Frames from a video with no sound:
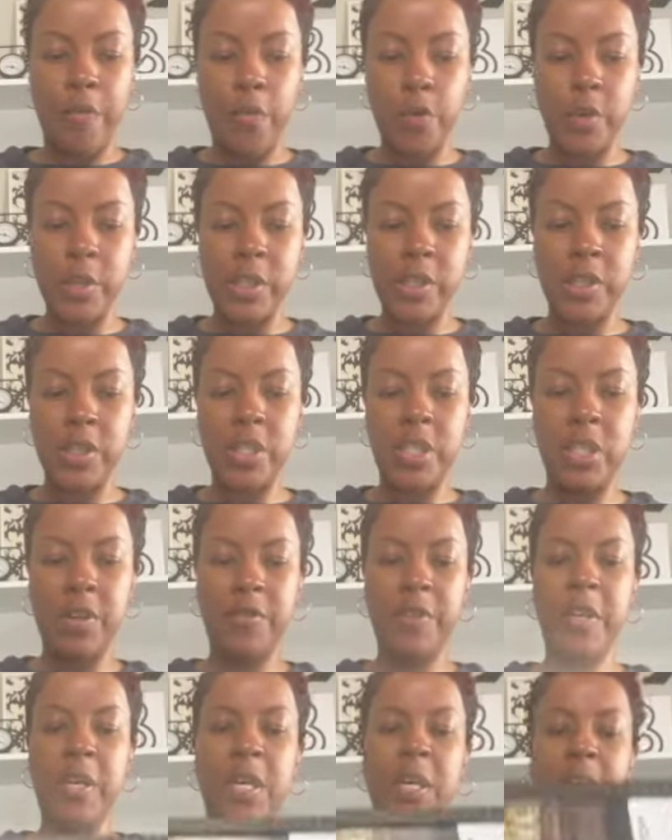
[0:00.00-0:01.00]

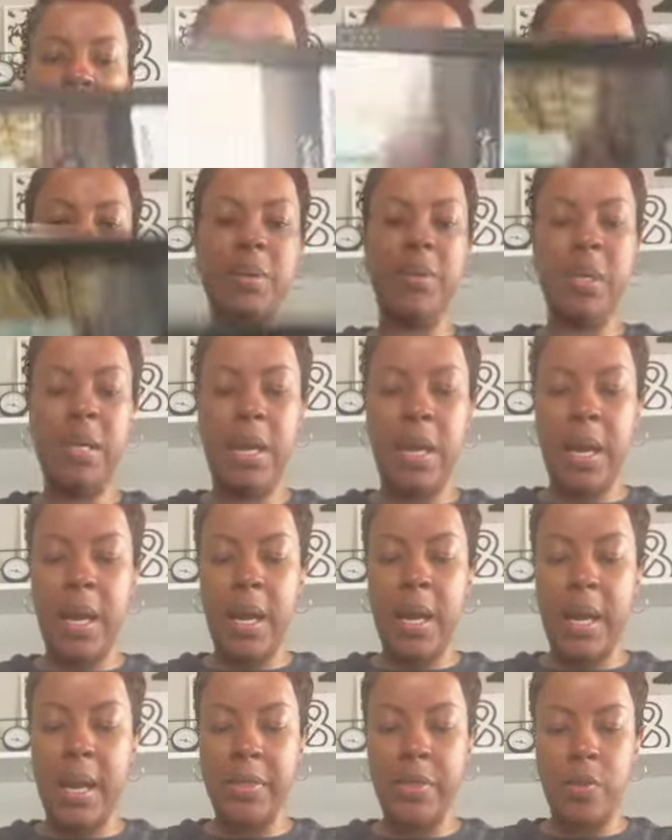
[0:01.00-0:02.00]
certificates, but
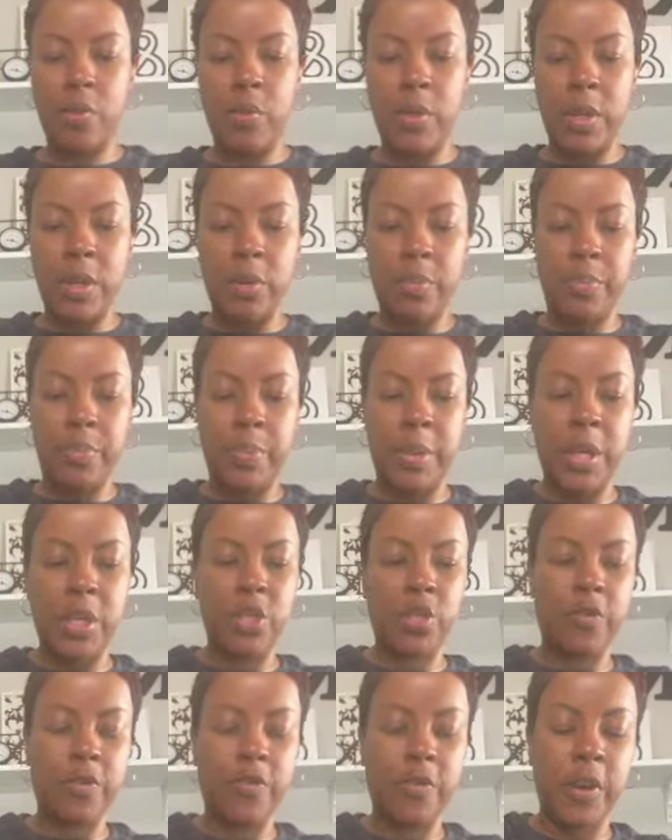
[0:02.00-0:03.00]
I got the regular
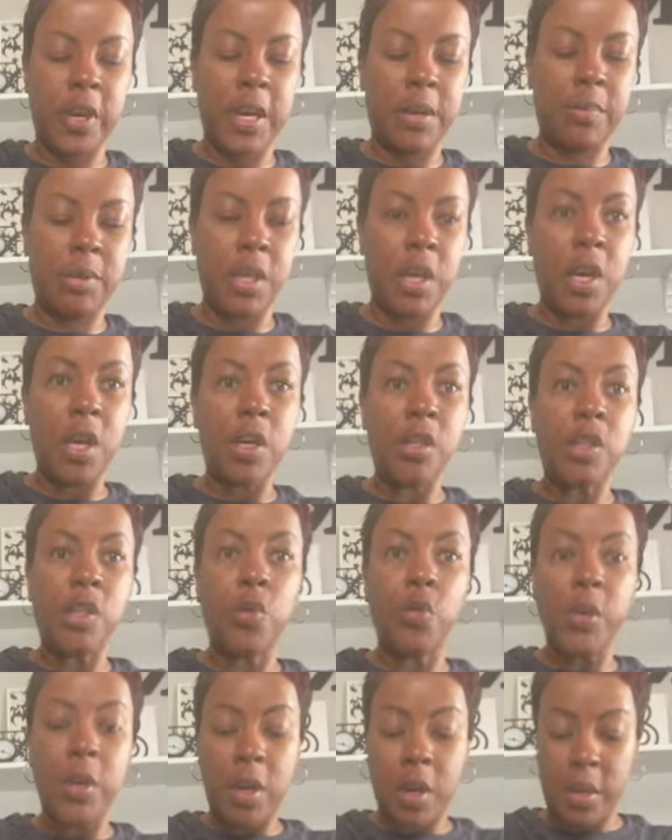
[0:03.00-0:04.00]
picture frames.
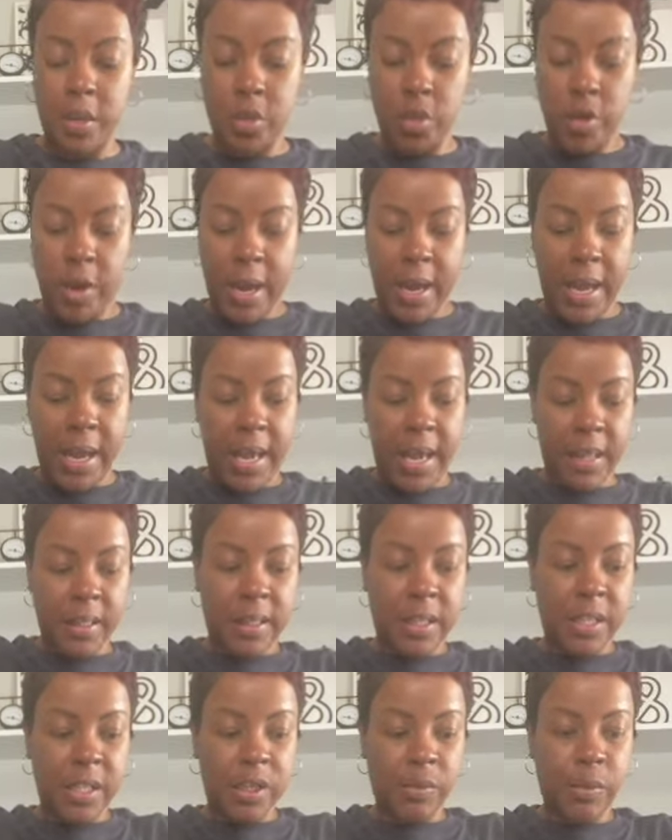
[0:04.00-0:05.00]
So we're gonna try
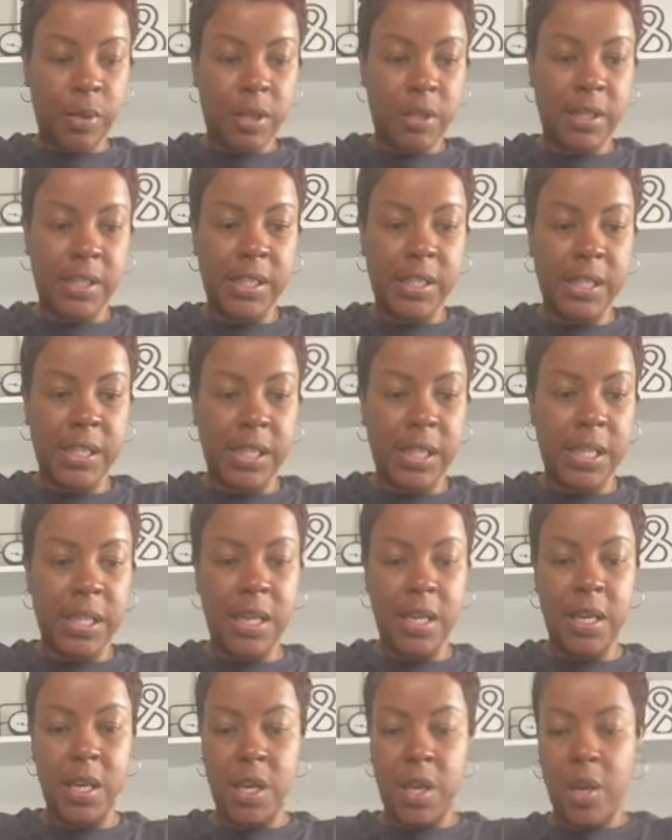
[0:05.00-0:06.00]
at this. We're gonna see
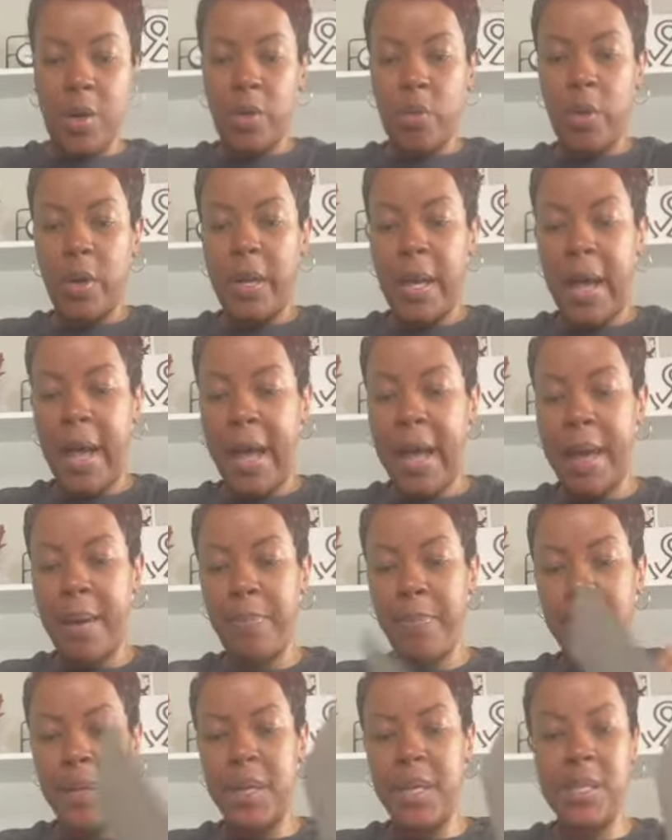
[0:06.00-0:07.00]
what
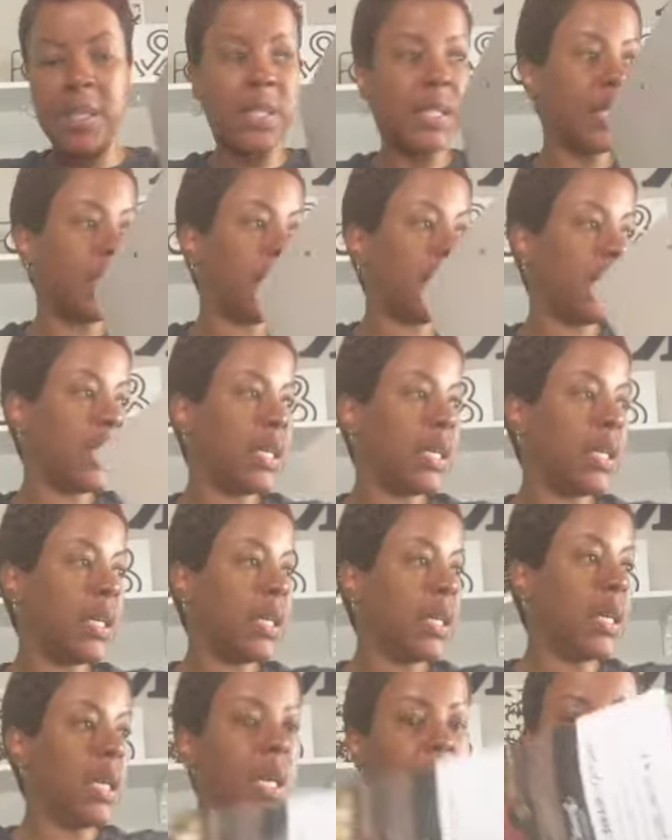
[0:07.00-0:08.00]
happens.
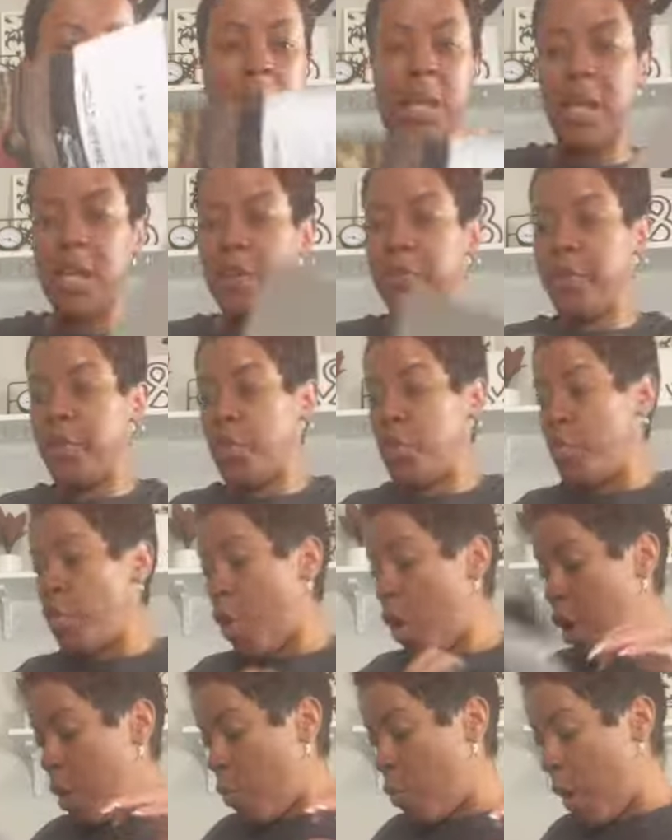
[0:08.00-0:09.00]
And if you
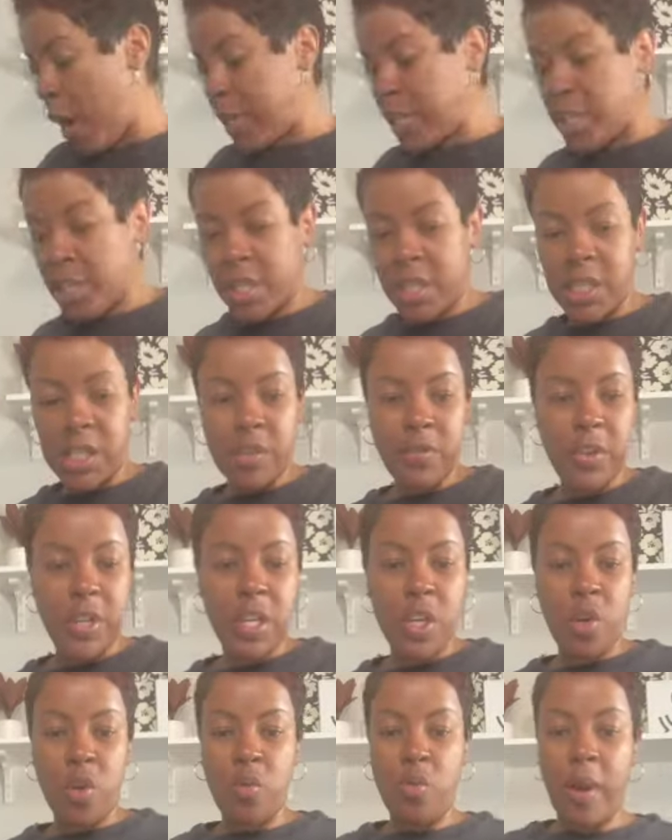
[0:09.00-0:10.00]
are watching this
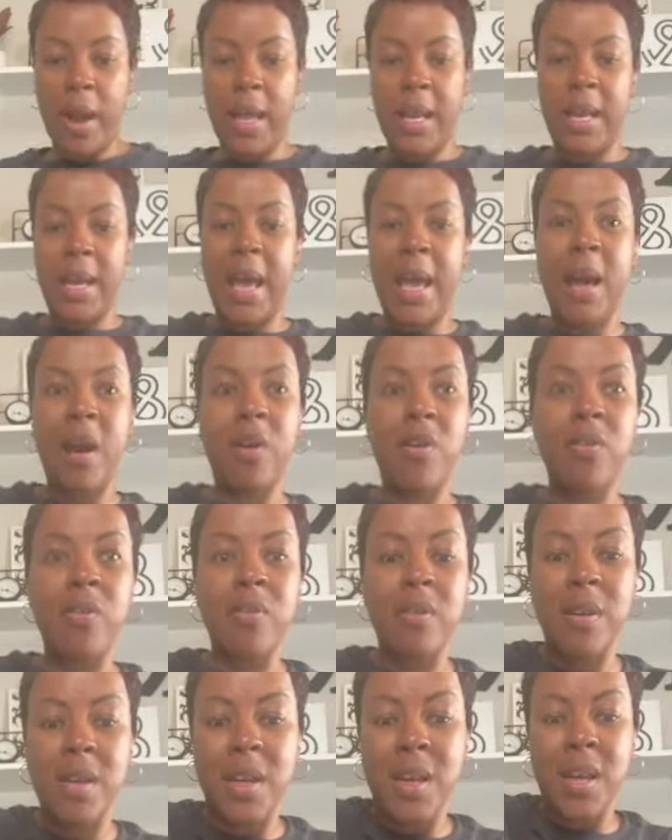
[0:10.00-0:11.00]
video right now,
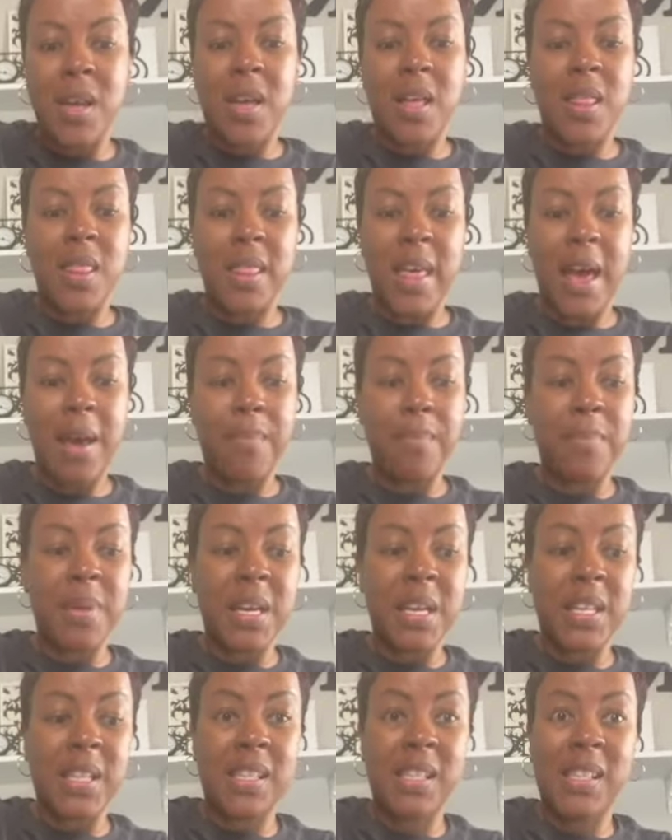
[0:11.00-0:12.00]
that
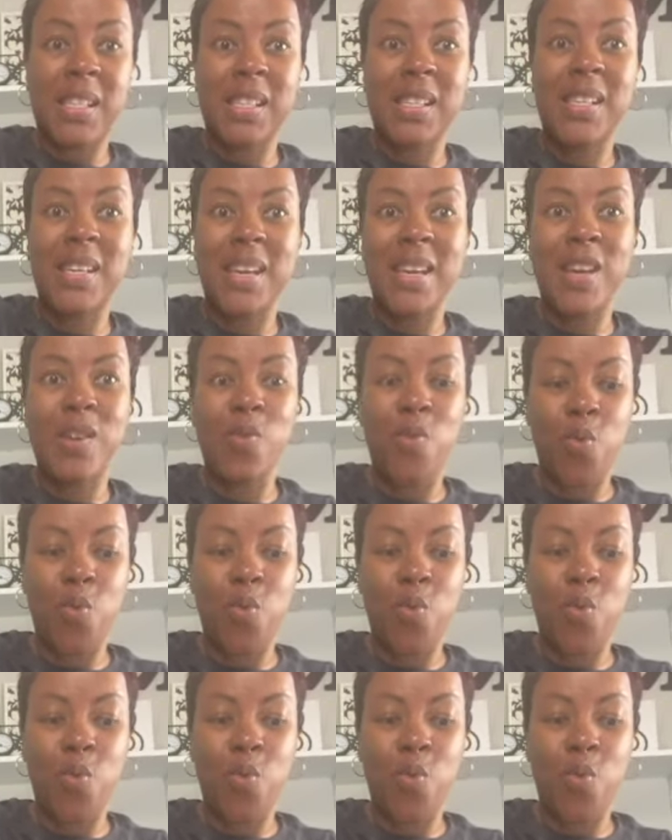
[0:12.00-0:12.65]
means it